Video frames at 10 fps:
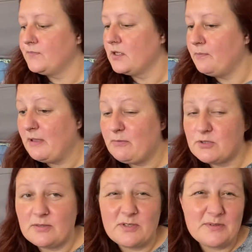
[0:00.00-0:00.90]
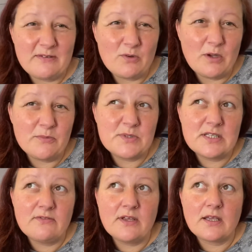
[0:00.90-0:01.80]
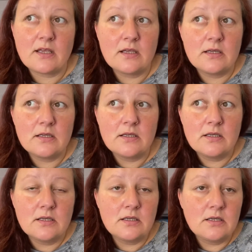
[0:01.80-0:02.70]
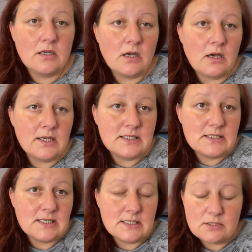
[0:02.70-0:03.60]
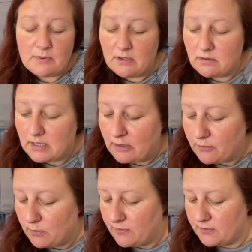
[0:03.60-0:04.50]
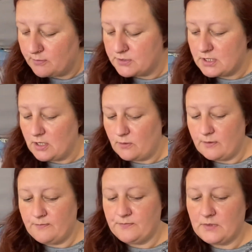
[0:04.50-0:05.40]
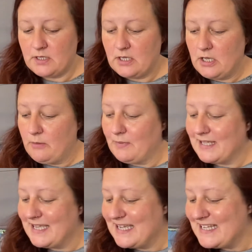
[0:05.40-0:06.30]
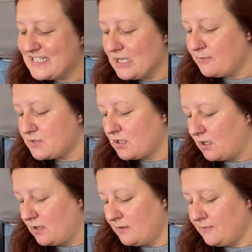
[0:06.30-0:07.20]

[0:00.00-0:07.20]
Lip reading: People sometimes have quite specific ideas about how they want them. So my key tips are,